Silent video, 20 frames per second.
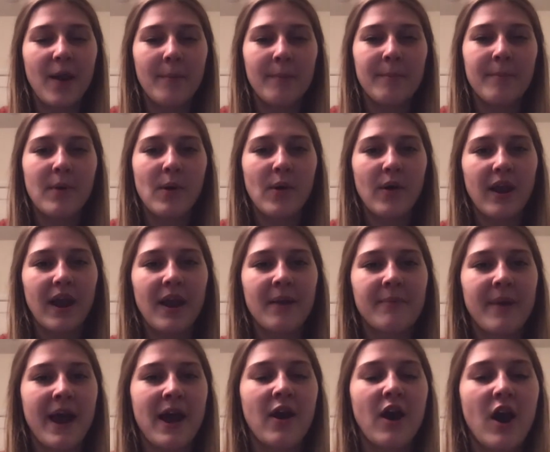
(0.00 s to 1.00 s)
more
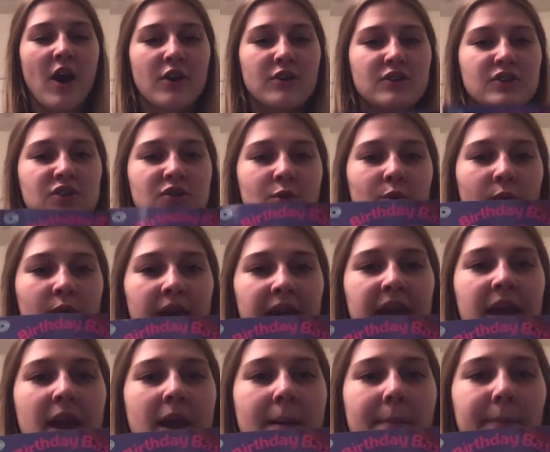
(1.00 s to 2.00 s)
about our story,
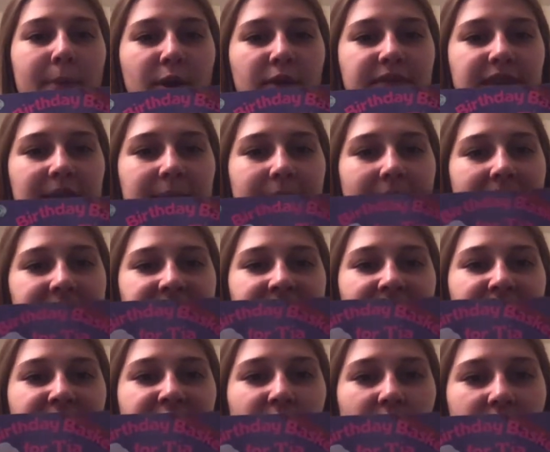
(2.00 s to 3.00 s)
Birthday
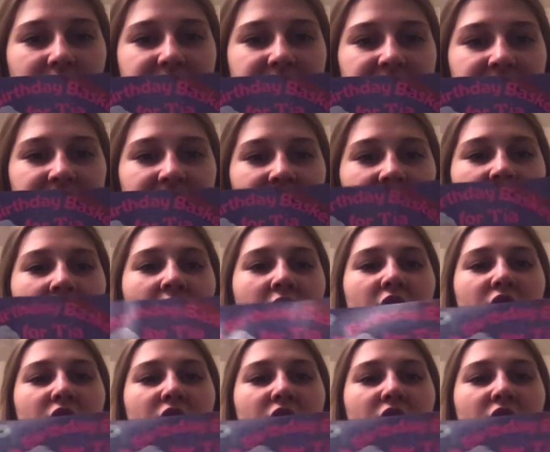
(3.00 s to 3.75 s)
Basket for Tia.